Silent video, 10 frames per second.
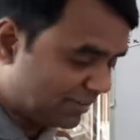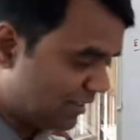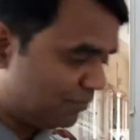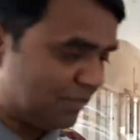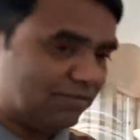
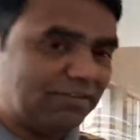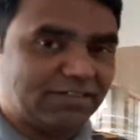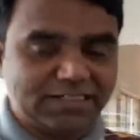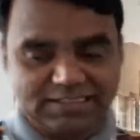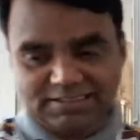but
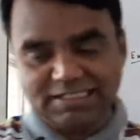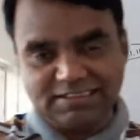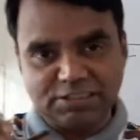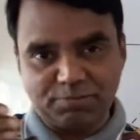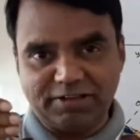then it is at
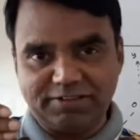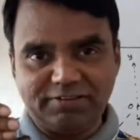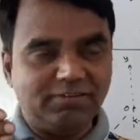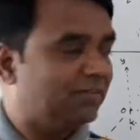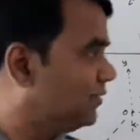this point.
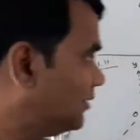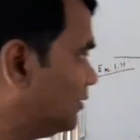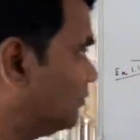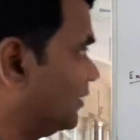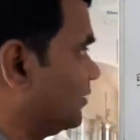
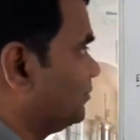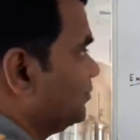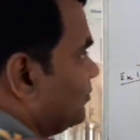Well,